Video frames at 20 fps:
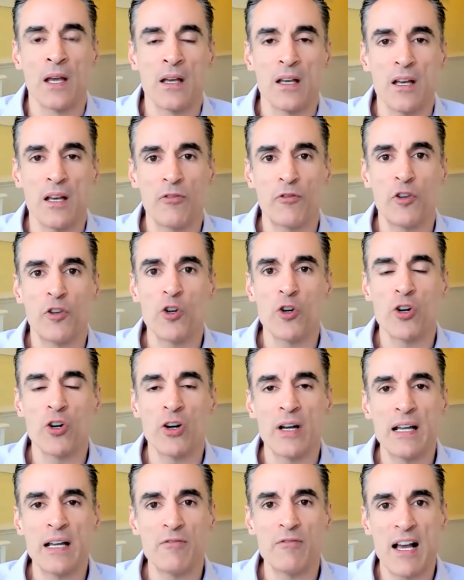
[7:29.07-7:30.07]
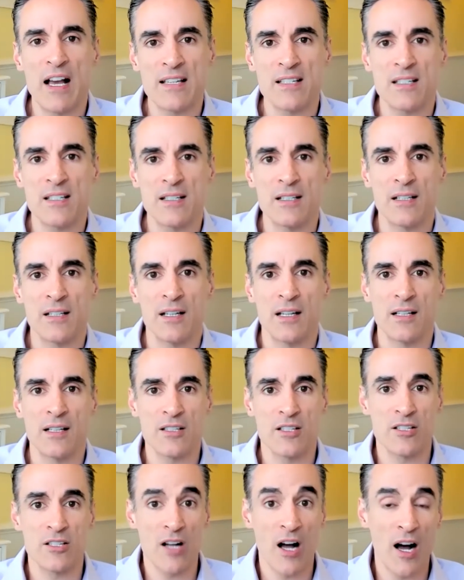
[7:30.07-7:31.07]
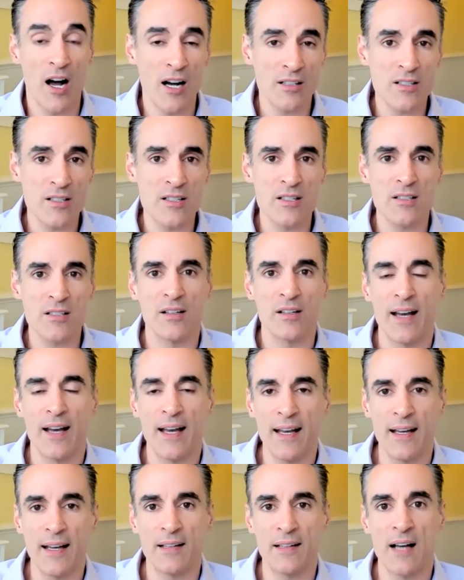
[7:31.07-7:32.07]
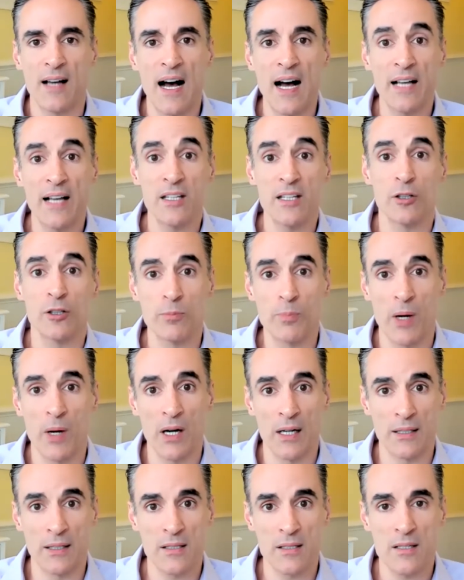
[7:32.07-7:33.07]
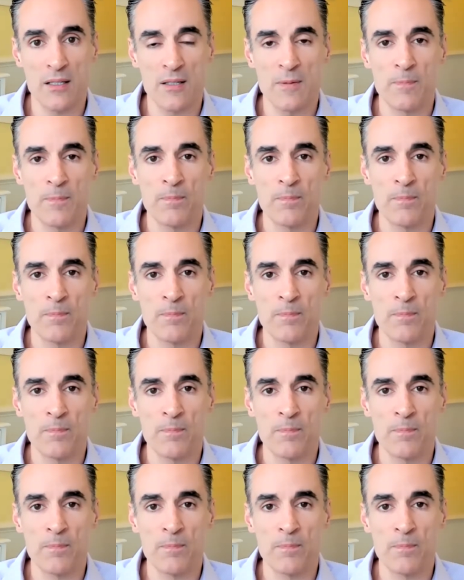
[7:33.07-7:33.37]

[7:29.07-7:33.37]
If you're invested in stocks and high yield bonds,